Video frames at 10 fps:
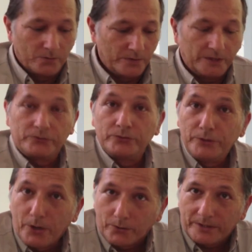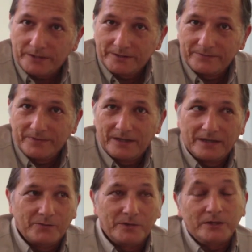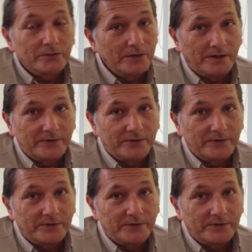we need to know it, and we need to love